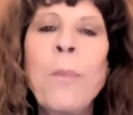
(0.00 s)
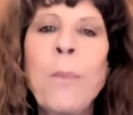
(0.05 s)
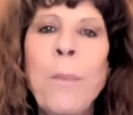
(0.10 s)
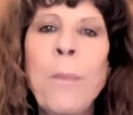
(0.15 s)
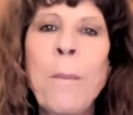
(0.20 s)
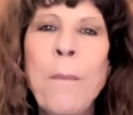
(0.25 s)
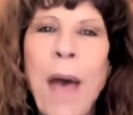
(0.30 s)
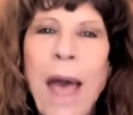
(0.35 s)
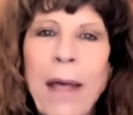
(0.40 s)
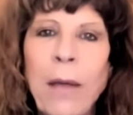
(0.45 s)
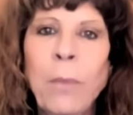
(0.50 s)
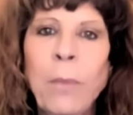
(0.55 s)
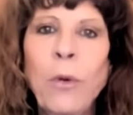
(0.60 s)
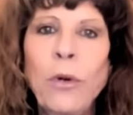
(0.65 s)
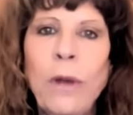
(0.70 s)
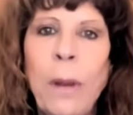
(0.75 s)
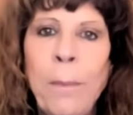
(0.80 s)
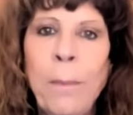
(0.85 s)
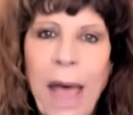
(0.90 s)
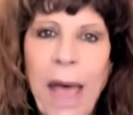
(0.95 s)

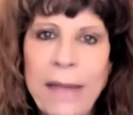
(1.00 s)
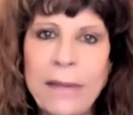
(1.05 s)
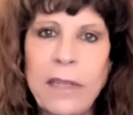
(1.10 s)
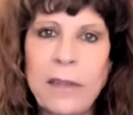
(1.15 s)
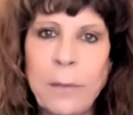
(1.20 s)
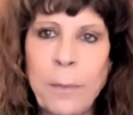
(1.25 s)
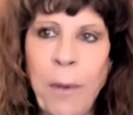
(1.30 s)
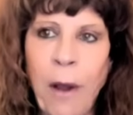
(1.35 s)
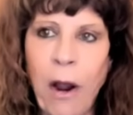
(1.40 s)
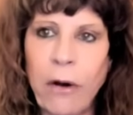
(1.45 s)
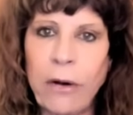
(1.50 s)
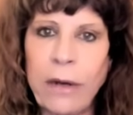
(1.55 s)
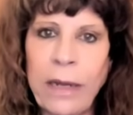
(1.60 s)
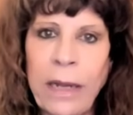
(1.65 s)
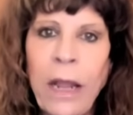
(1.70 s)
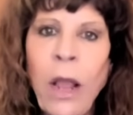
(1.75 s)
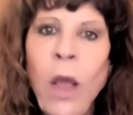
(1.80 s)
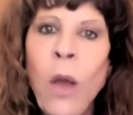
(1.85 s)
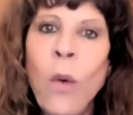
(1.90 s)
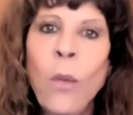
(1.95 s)
Mahmoud Abbas's
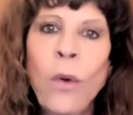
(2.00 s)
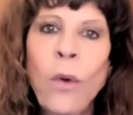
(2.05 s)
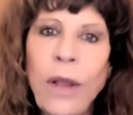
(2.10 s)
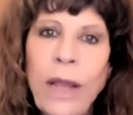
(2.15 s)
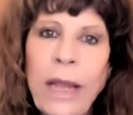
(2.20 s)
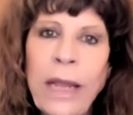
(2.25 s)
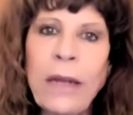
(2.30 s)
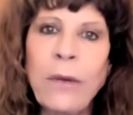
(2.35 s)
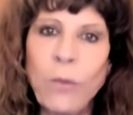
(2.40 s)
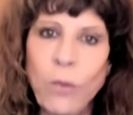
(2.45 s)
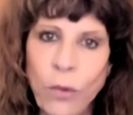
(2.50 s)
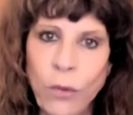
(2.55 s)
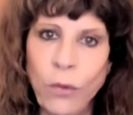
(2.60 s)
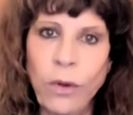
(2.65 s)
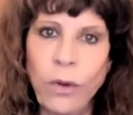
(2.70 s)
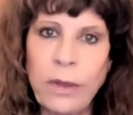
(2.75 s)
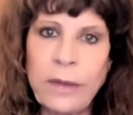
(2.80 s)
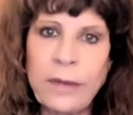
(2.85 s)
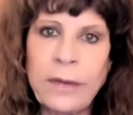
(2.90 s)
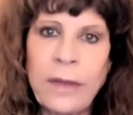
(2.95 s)
party, where it
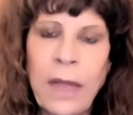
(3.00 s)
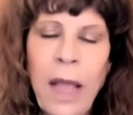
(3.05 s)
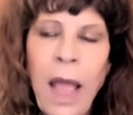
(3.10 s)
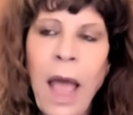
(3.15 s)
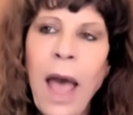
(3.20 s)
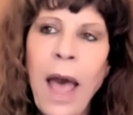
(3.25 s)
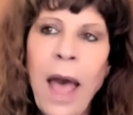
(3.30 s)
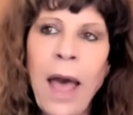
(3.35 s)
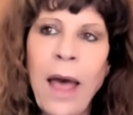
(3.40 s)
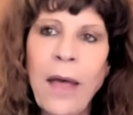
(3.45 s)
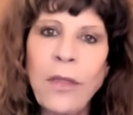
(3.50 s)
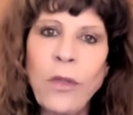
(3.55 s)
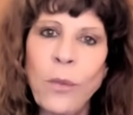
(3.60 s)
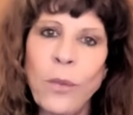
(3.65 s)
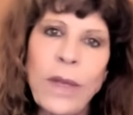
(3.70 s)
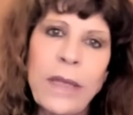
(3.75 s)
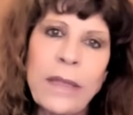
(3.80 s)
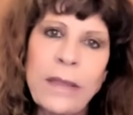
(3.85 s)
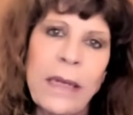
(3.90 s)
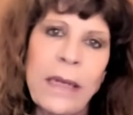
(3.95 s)
rules, uh, the
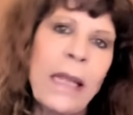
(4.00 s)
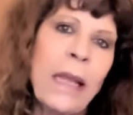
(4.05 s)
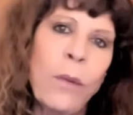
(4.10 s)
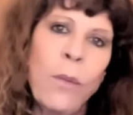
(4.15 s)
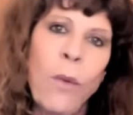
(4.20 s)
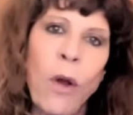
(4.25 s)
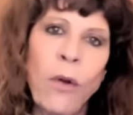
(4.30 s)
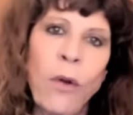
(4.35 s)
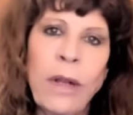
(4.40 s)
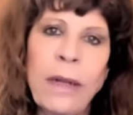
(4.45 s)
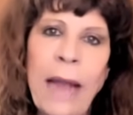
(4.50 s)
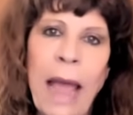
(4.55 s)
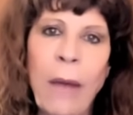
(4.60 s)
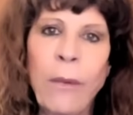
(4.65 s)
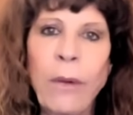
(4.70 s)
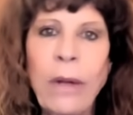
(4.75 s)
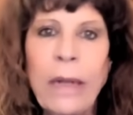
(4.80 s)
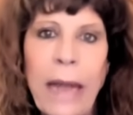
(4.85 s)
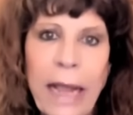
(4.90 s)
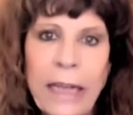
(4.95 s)
reason he won't
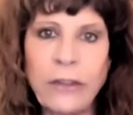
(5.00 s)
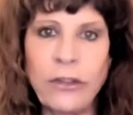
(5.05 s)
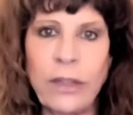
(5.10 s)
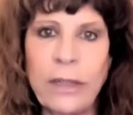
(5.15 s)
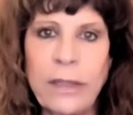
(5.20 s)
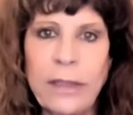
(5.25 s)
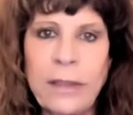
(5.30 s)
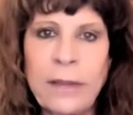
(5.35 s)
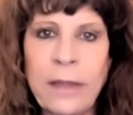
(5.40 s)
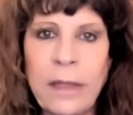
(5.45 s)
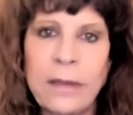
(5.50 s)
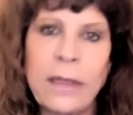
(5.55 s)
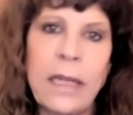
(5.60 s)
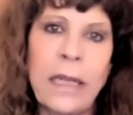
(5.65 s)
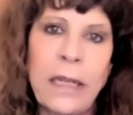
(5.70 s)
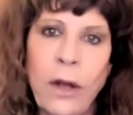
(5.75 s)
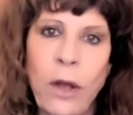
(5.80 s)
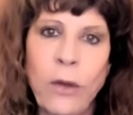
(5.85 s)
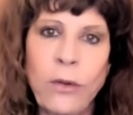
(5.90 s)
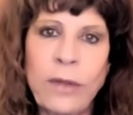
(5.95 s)
allow elections, because
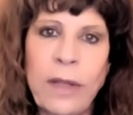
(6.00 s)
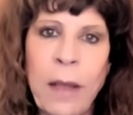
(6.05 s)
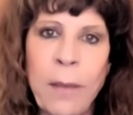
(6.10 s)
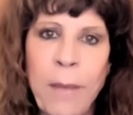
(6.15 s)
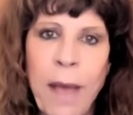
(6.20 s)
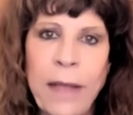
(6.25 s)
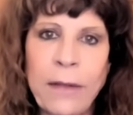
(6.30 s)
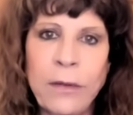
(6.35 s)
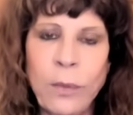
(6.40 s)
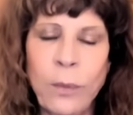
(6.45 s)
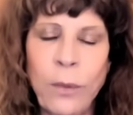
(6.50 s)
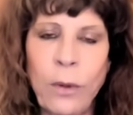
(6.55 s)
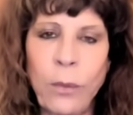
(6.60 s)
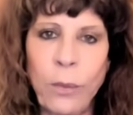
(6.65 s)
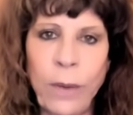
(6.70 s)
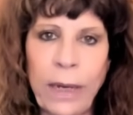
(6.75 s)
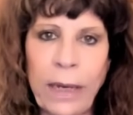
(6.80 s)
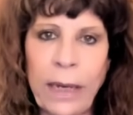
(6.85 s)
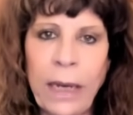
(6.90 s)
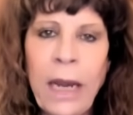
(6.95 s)
he knows Hamas will
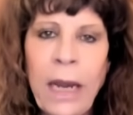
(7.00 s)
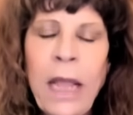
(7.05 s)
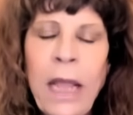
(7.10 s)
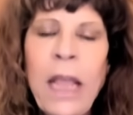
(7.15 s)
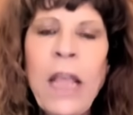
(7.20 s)
win.